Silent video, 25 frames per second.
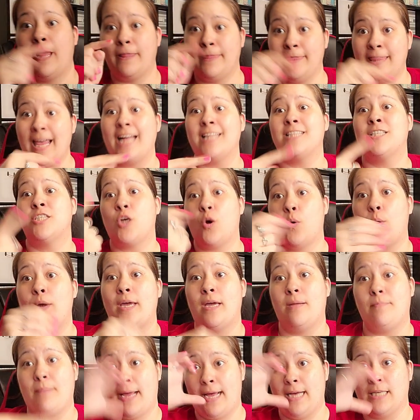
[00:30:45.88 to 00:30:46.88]
That's going
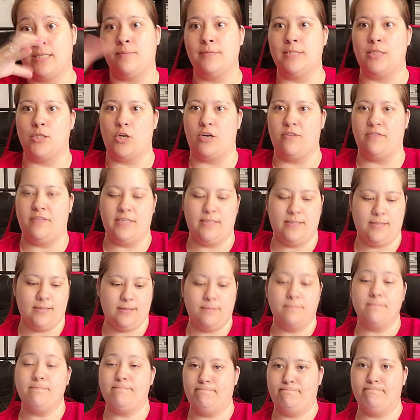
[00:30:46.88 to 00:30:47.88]
in my husband's
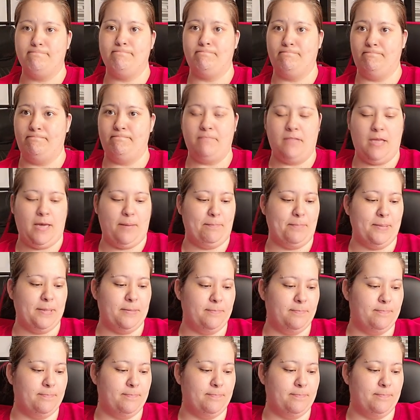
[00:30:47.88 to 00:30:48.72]
office. Mm-hmm. Yep.